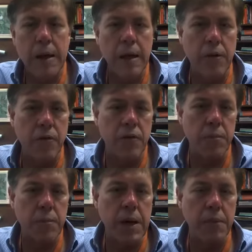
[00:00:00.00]
It just
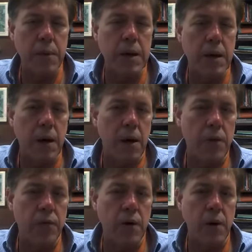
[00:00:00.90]
may be
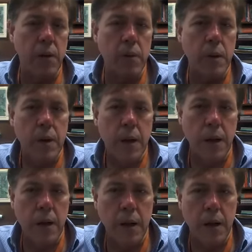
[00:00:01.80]
also,
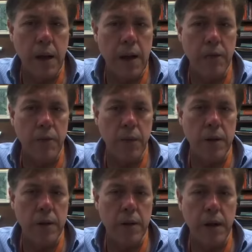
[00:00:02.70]
as
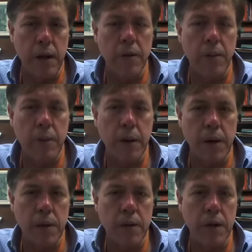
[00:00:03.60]
with the other
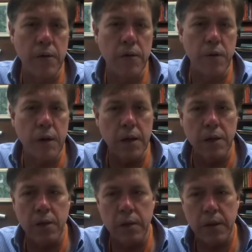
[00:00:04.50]
bird, that you need
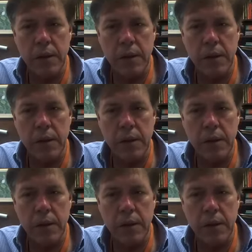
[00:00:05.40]
to